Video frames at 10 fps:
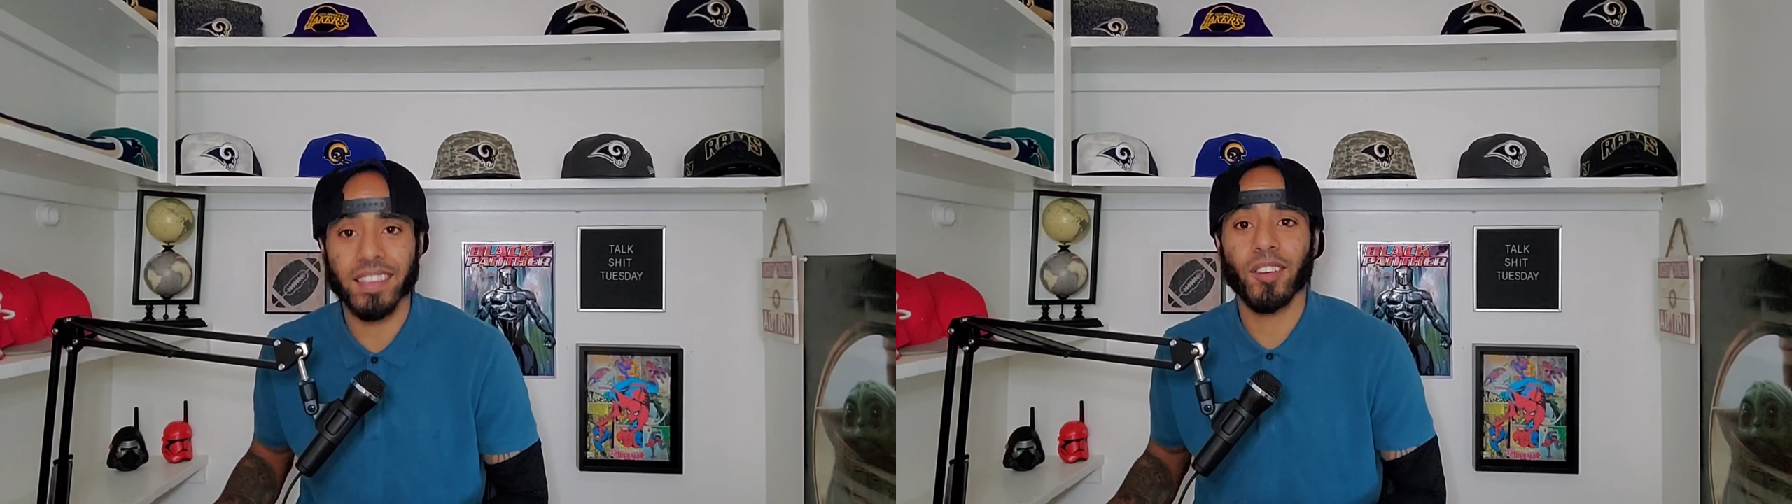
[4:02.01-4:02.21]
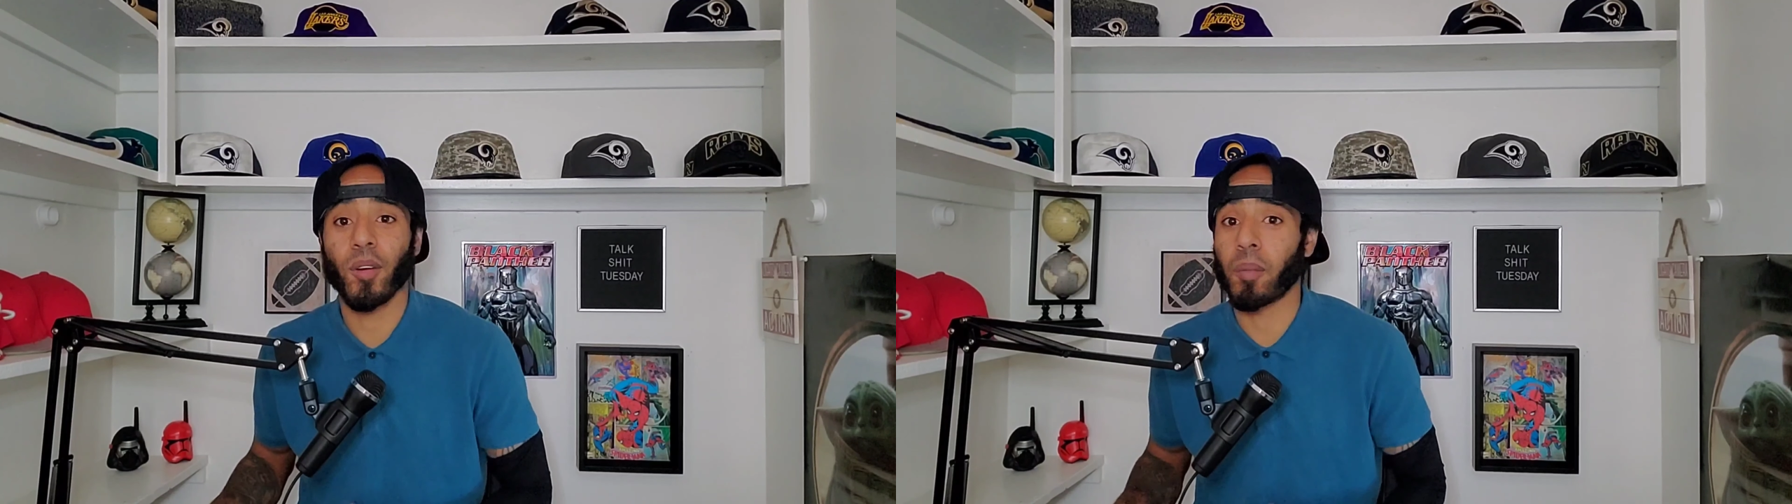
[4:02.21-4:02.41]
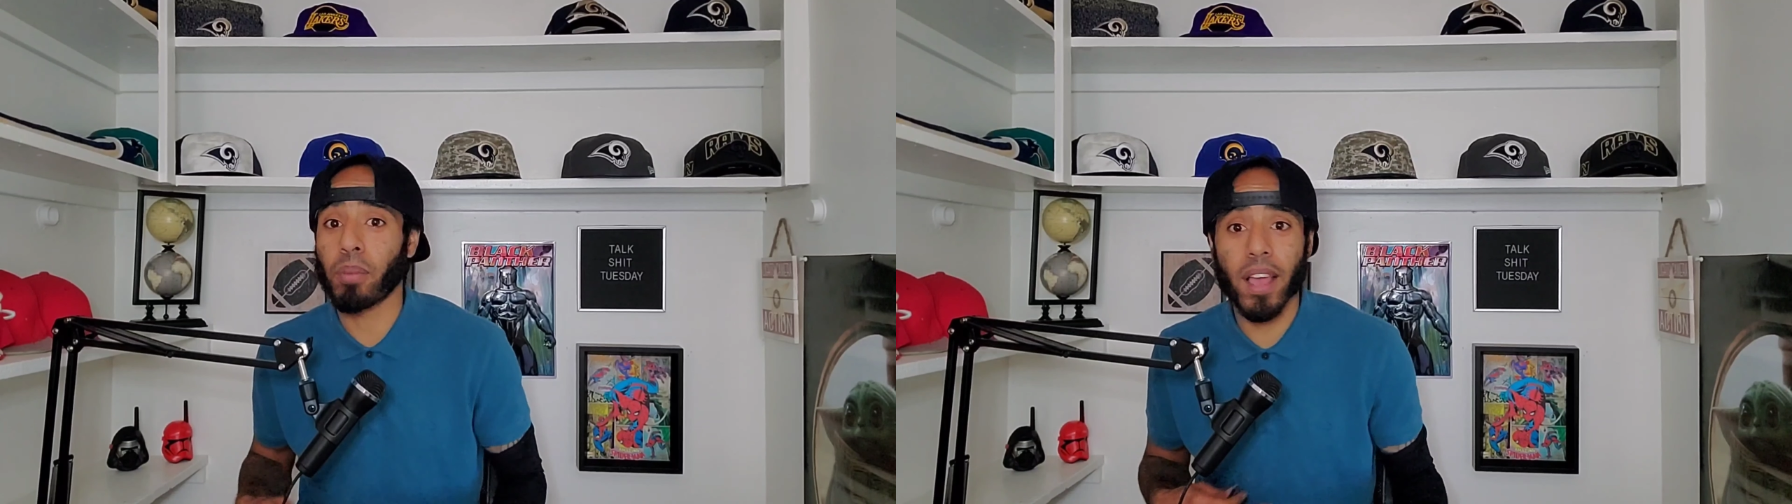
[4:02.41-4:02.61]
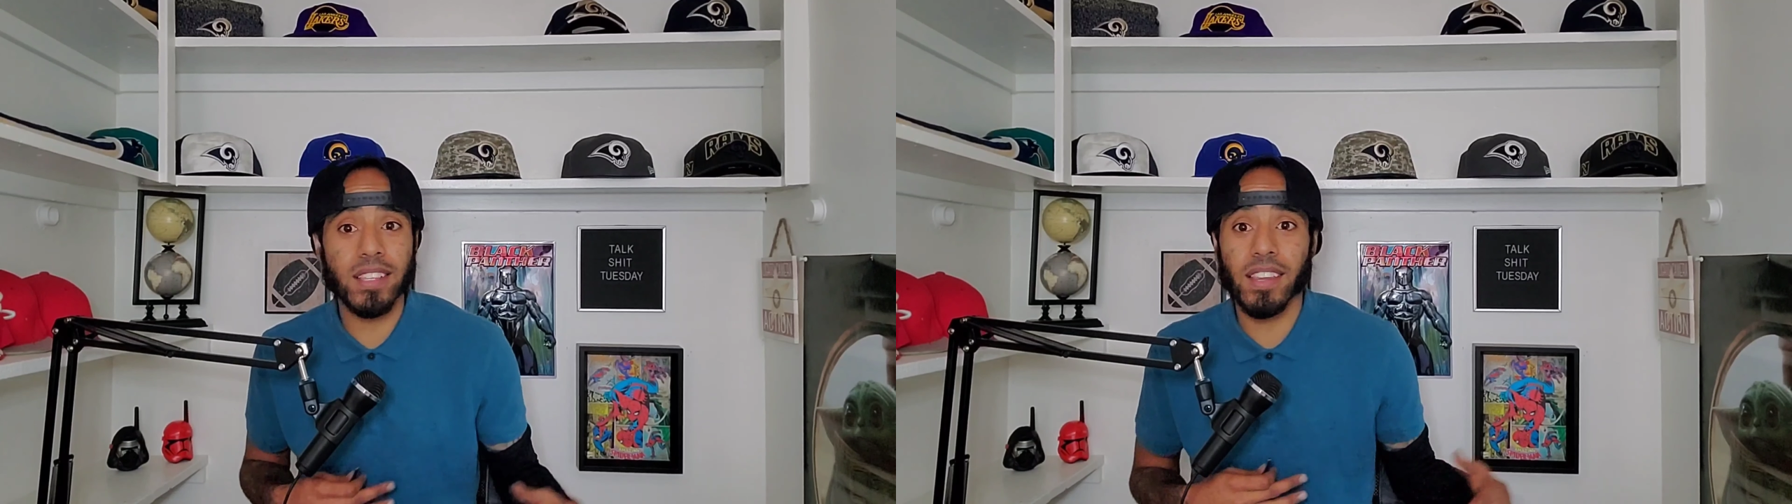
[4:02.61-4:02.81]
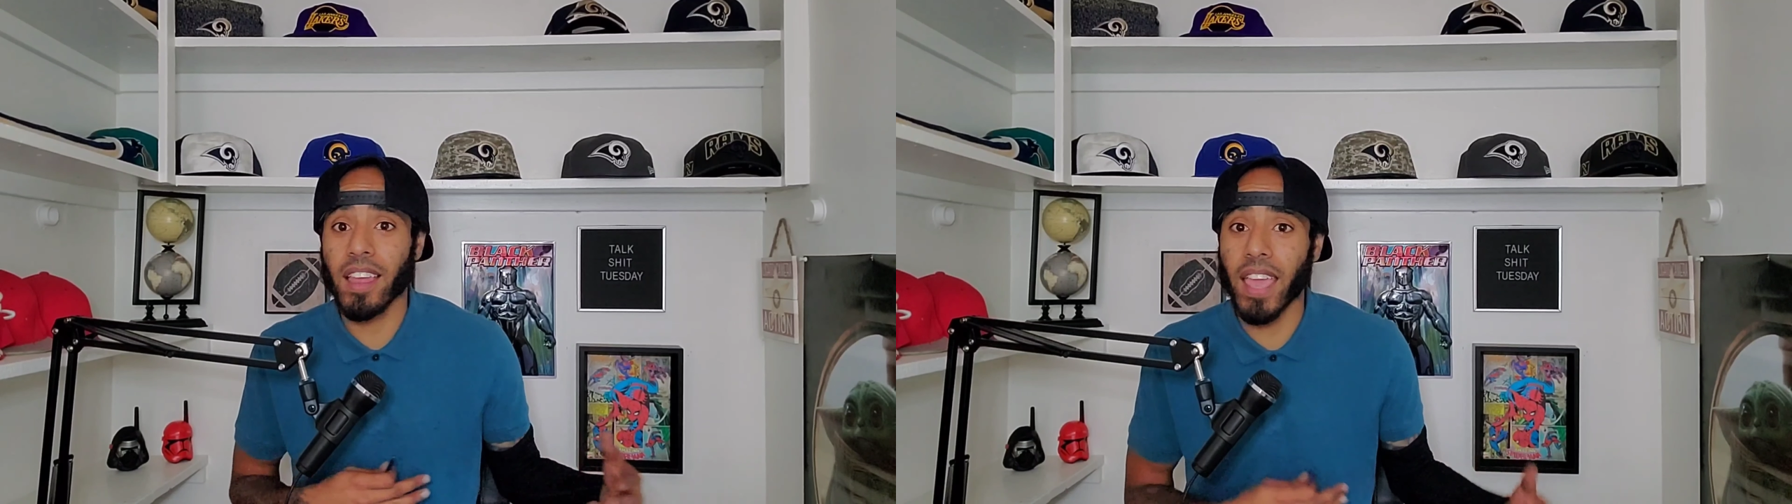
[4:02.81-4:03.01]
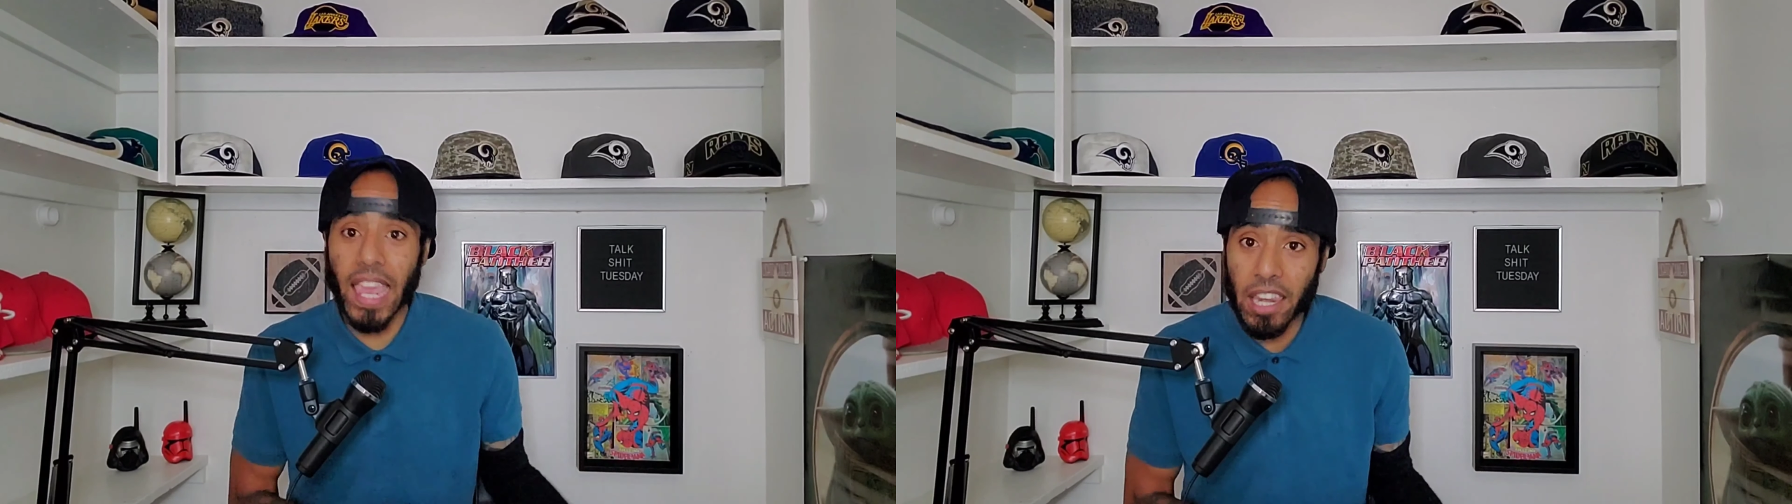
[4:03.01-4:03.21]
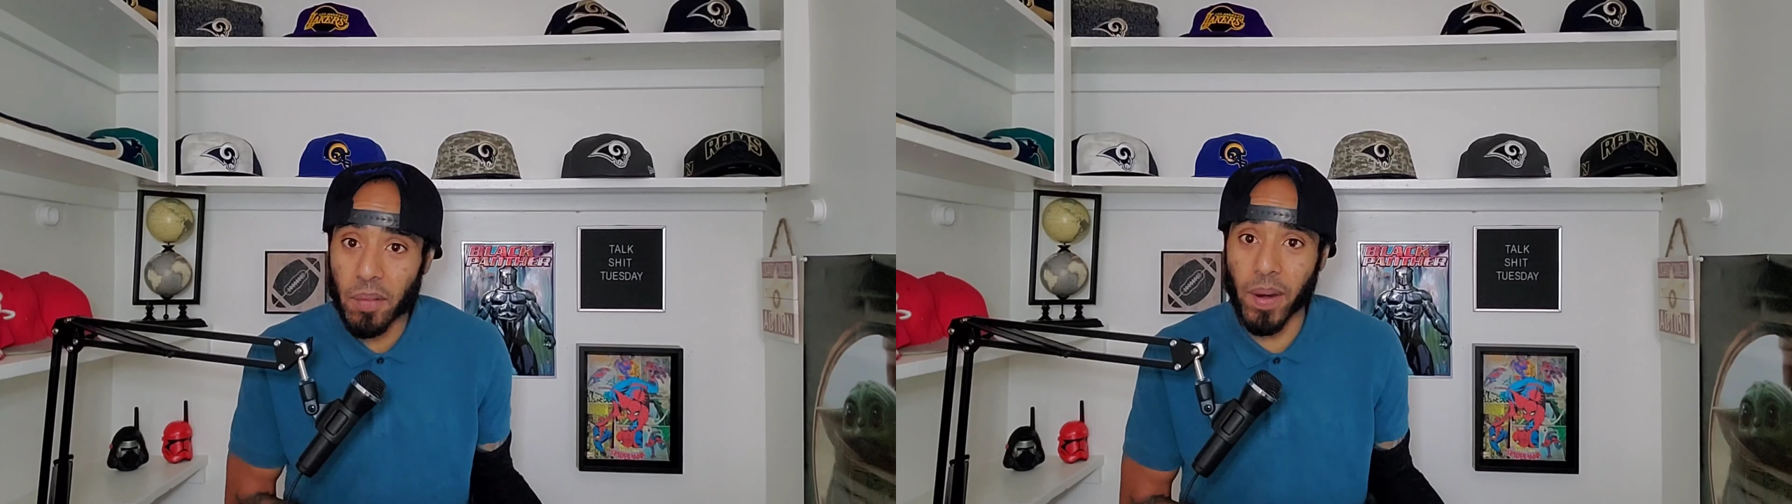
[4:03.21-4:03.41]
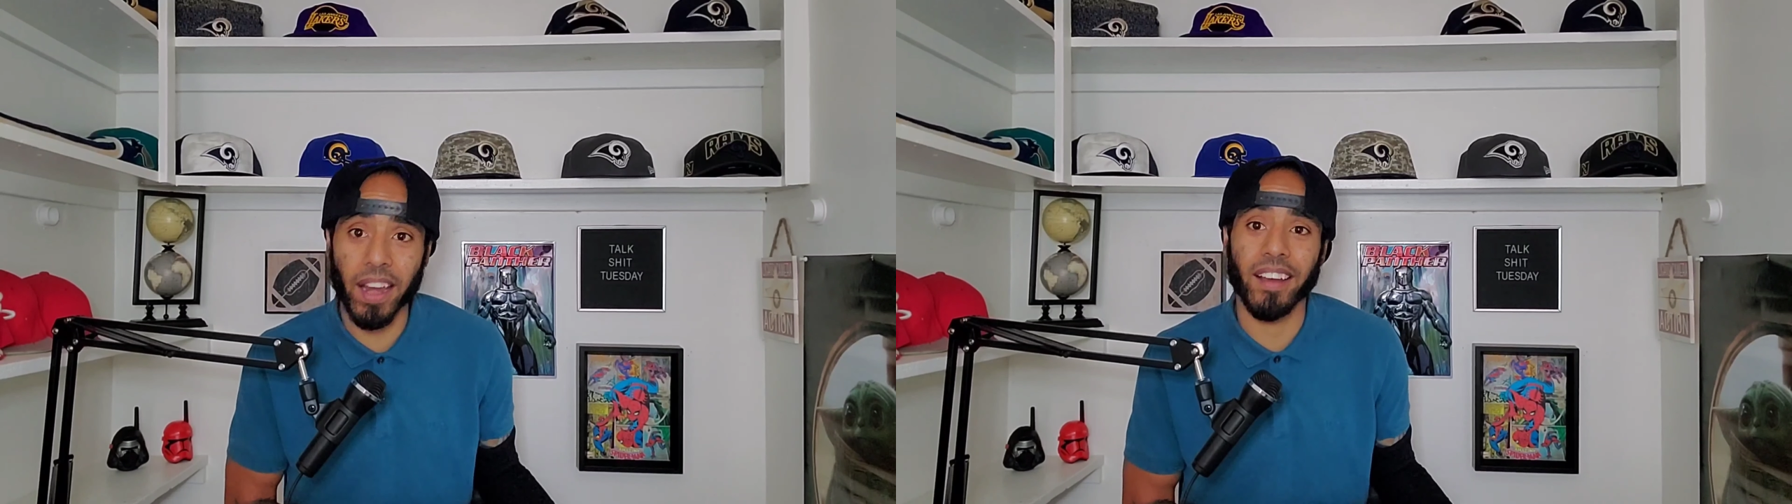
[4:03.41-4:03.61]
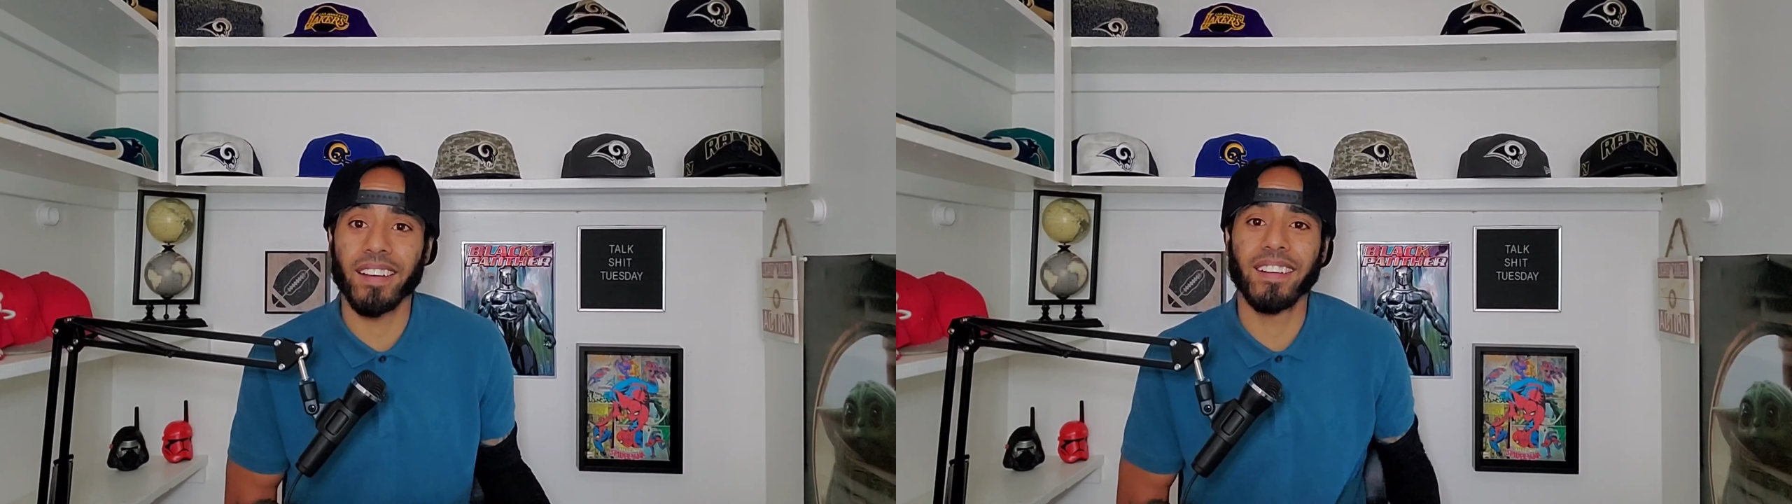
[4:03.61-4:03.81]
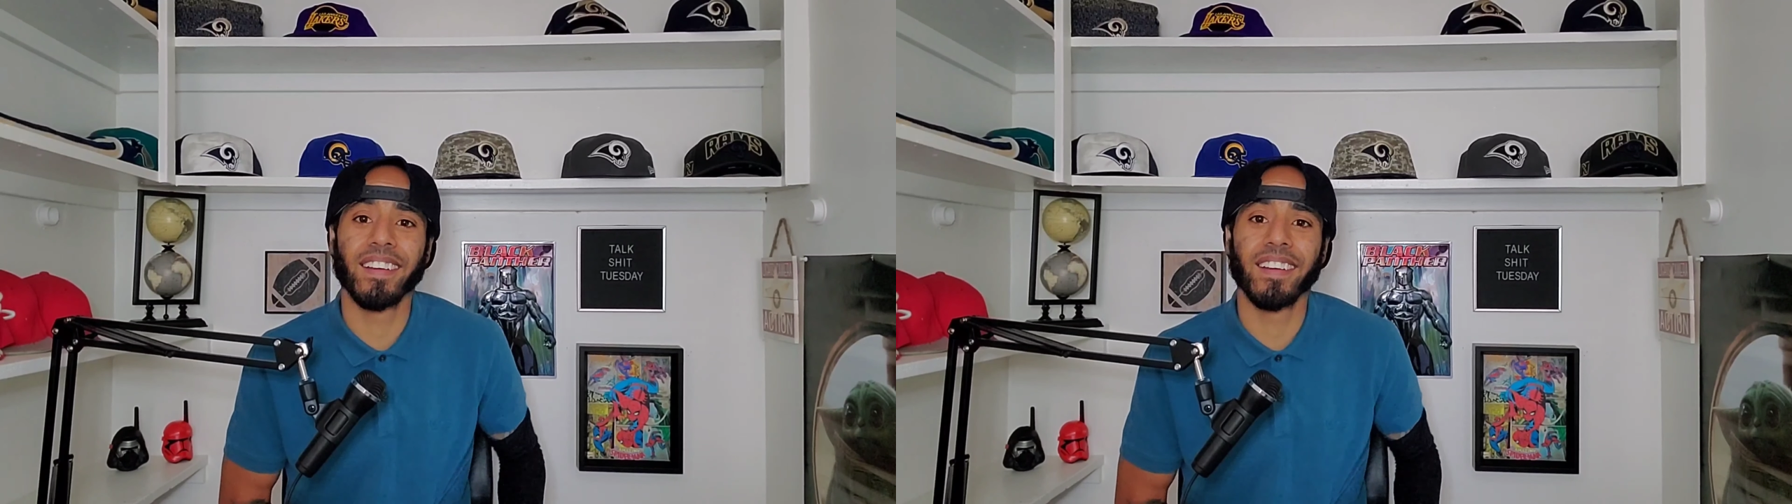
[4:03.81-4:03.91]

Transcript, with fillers: or president of anywhere,